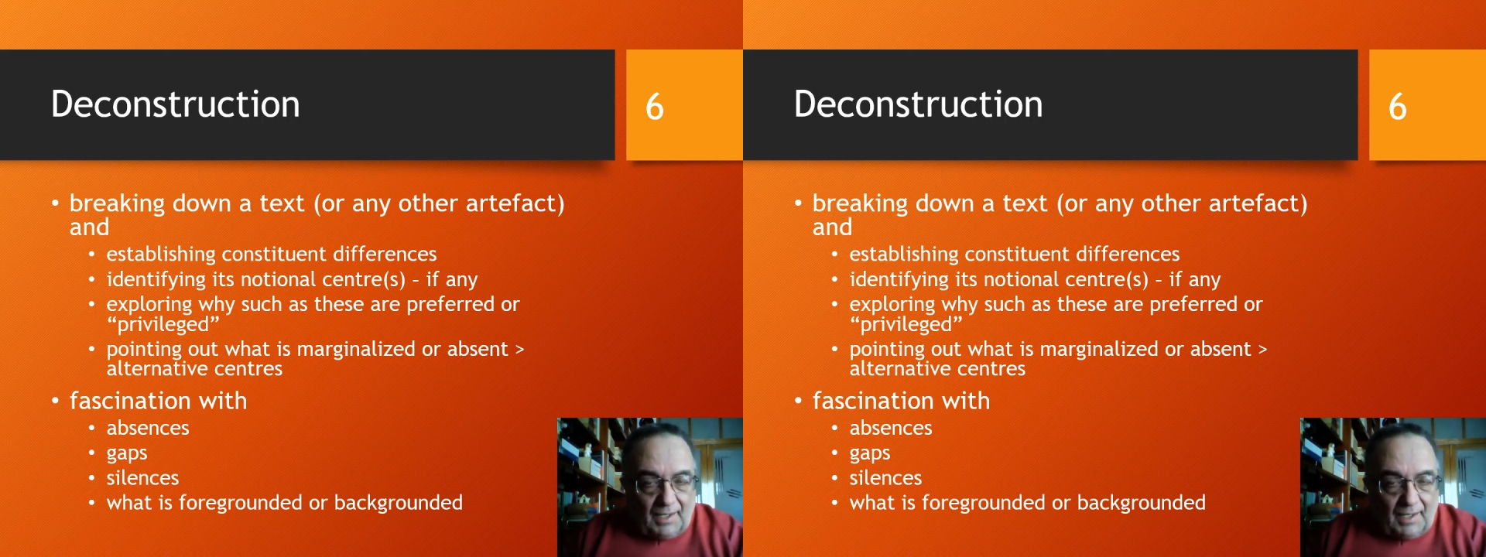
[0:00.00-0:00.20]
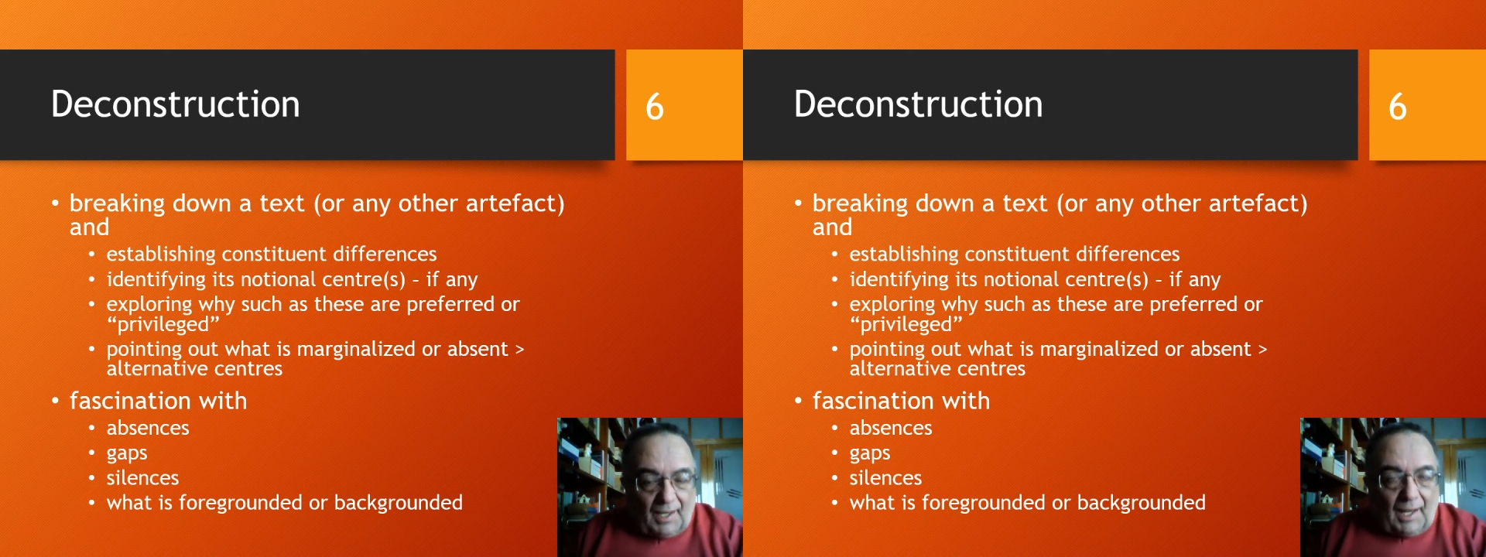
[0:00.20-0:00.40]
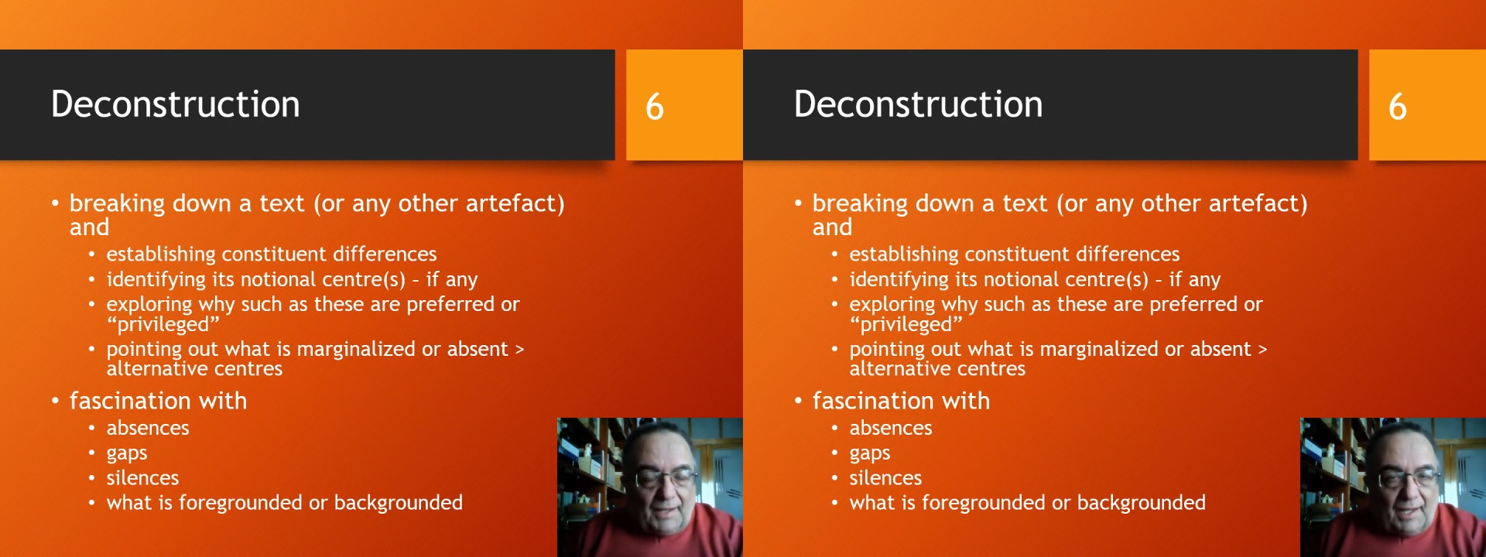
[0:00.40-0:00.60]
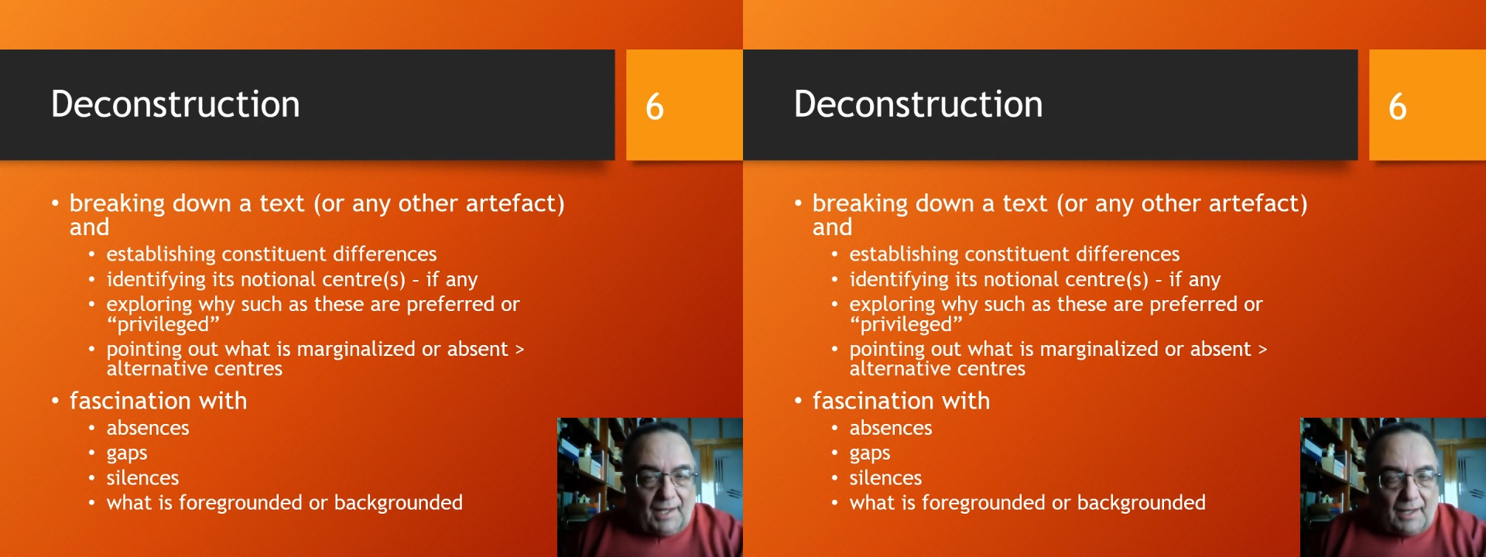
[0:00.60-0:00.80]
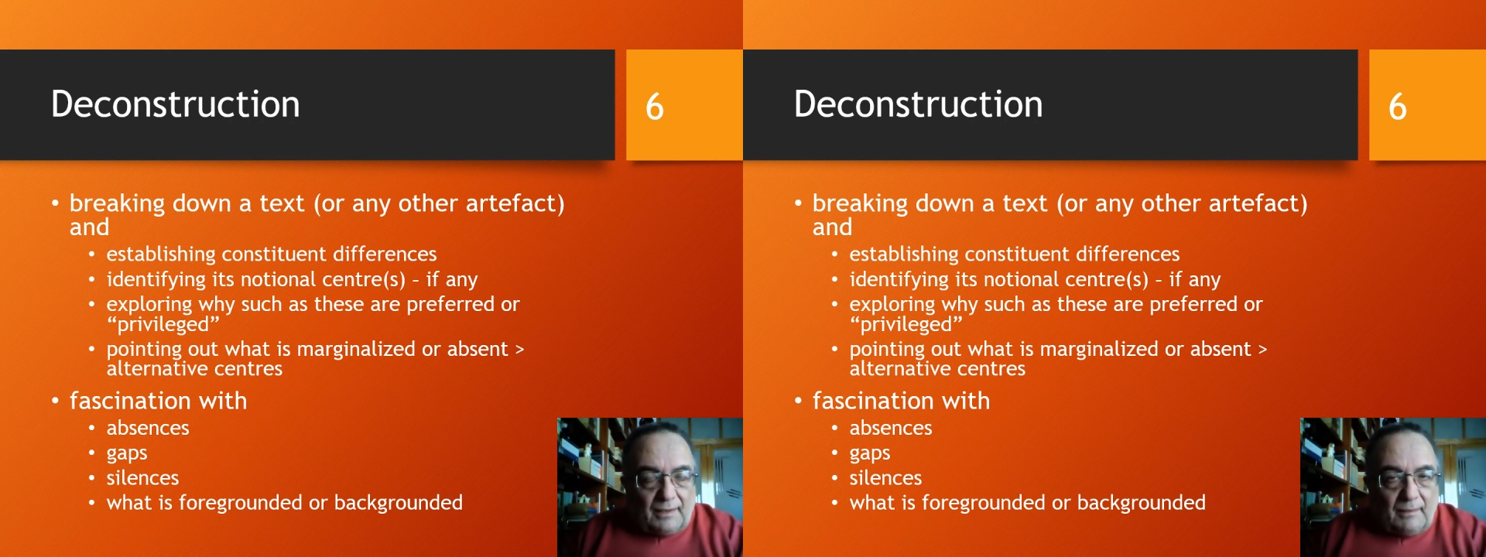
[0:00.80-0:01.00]
And
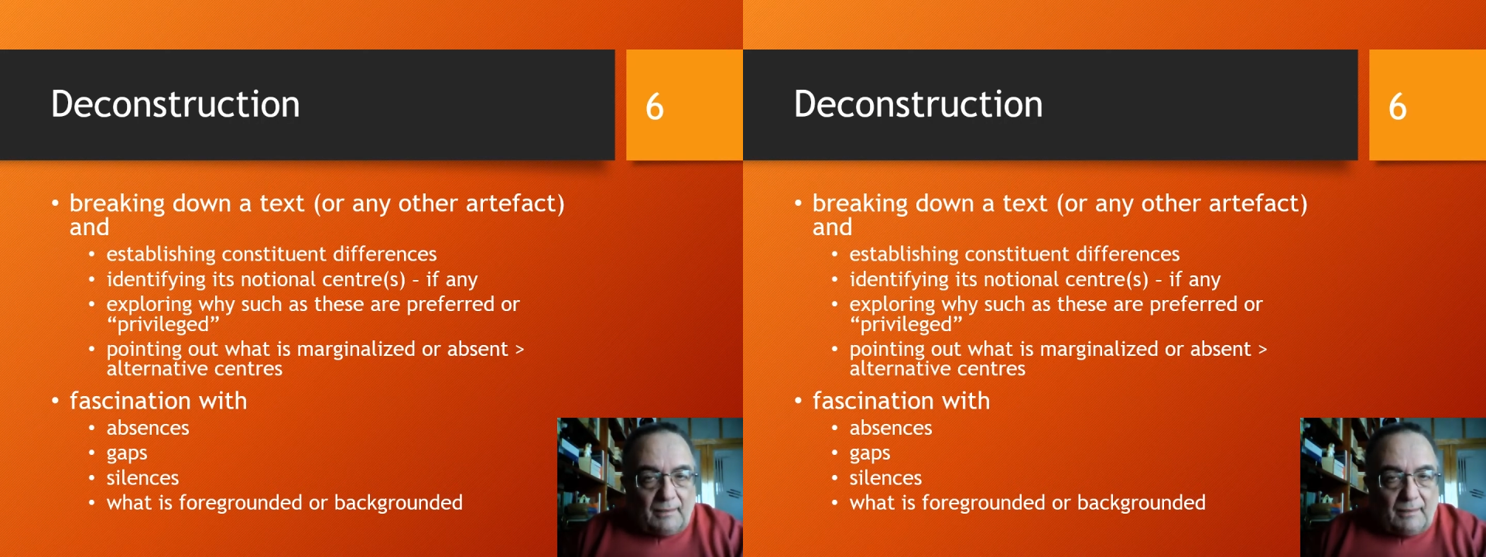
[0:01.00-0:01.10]
then,